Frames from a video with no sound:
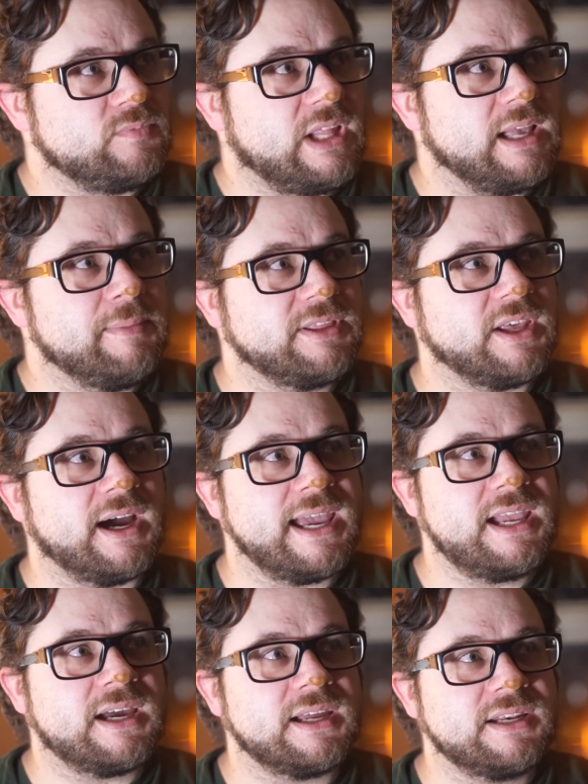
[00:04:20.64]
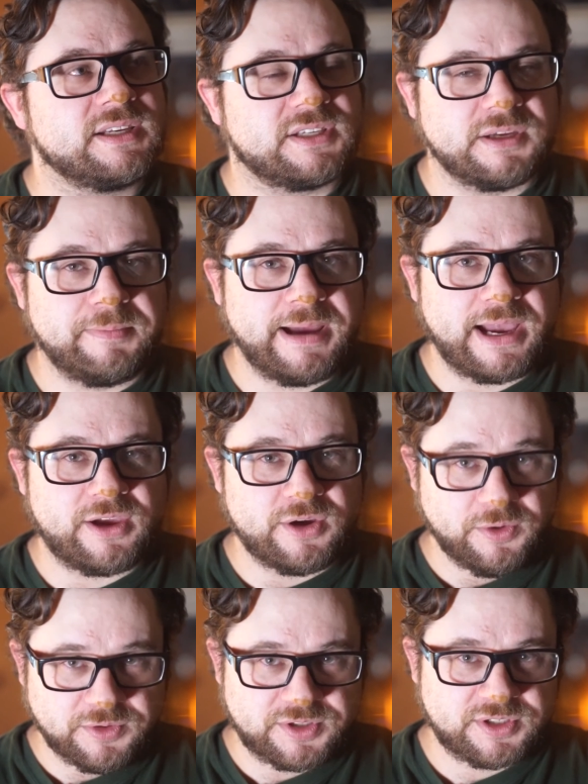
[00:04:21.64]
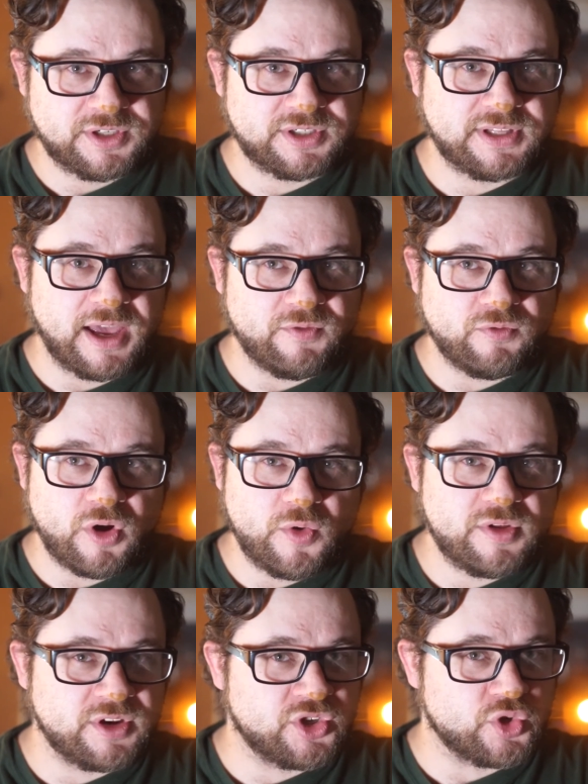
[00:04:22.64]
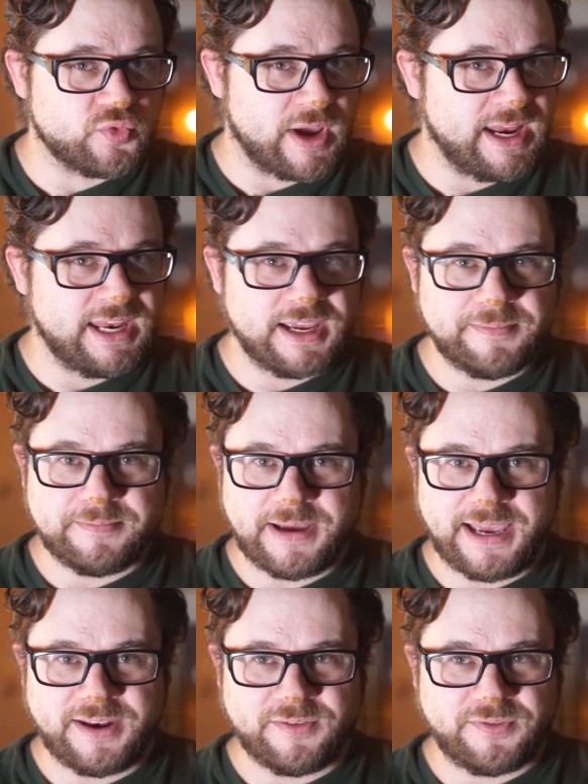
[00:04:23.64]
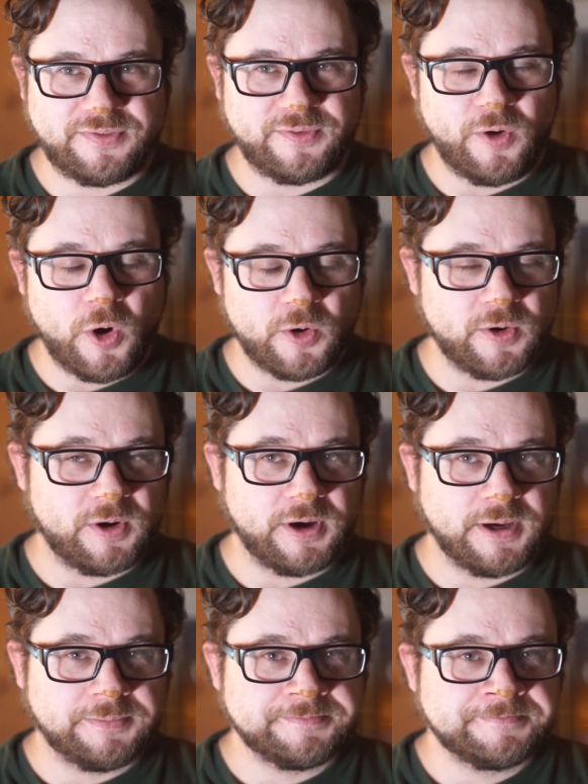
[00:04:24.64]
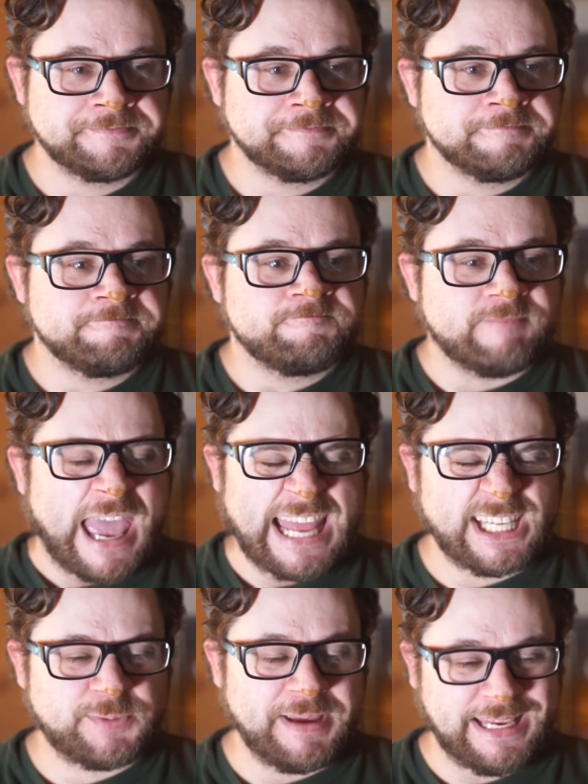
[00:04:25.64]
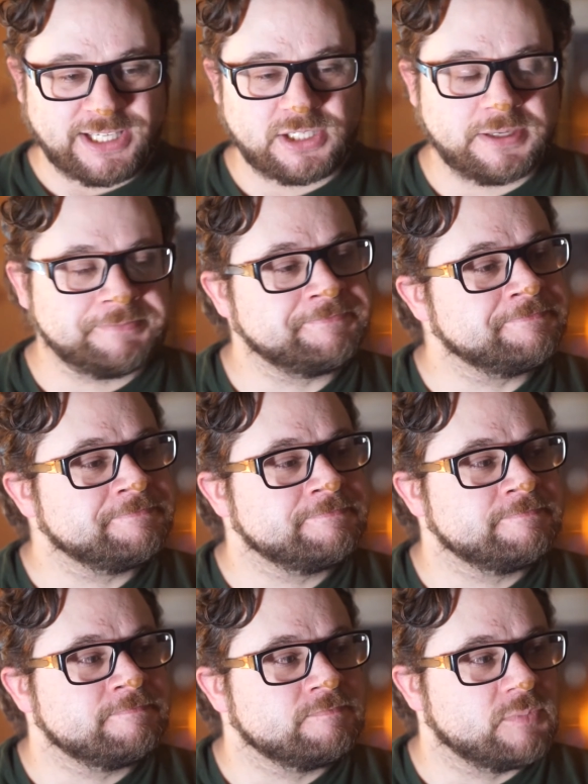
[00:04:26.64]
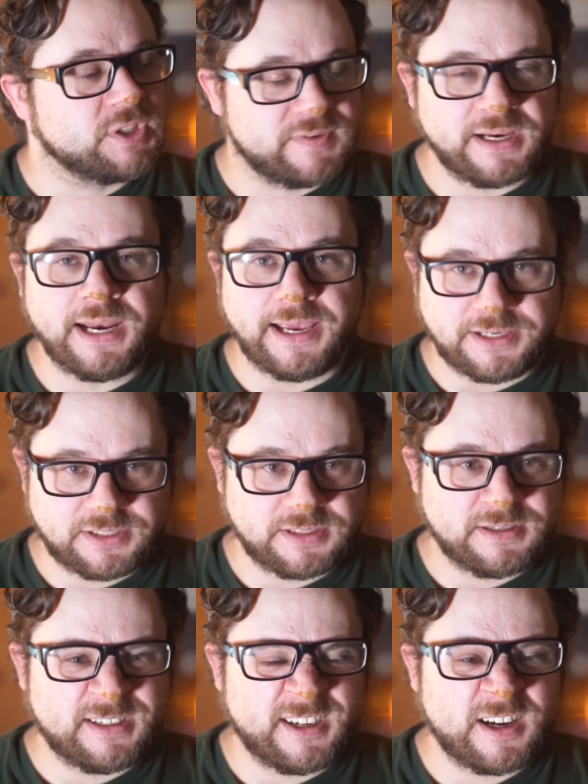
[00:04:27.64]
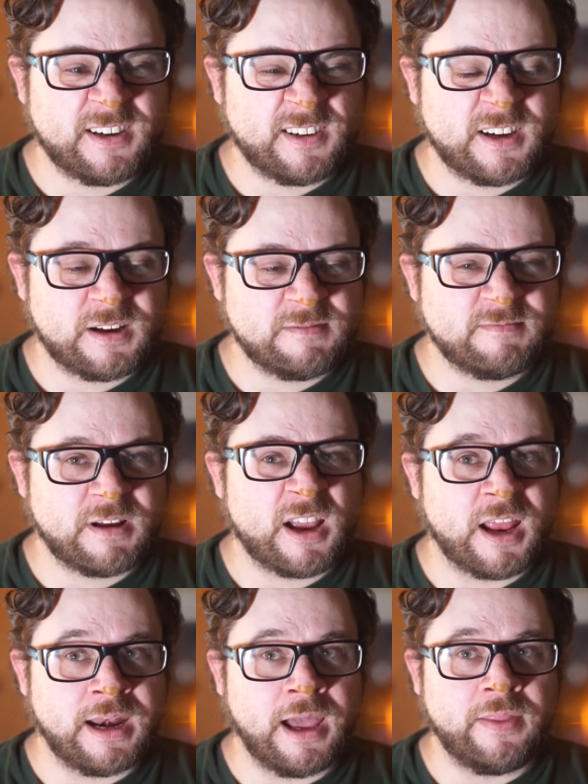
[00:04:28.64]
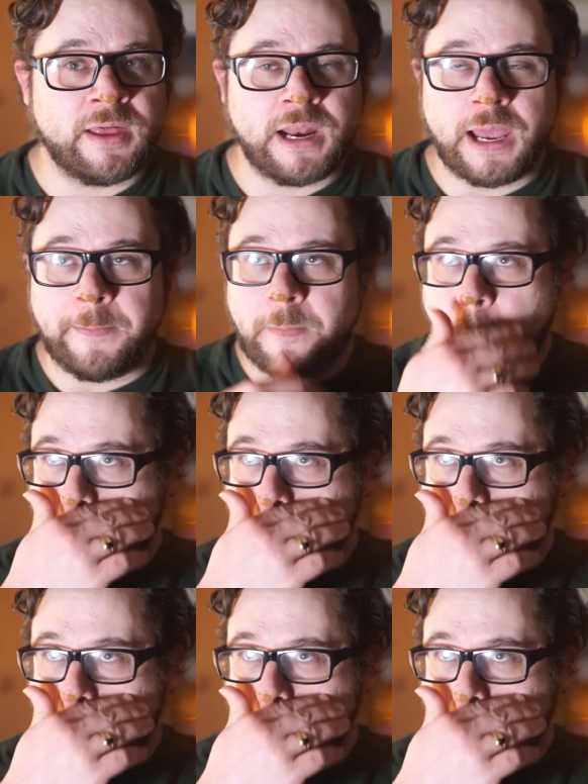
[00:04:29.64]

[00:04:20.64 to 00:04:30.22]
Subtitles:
the Lakeland tobaccos, just that rose and geranium and floral headspace. It's very nice. And now that I'm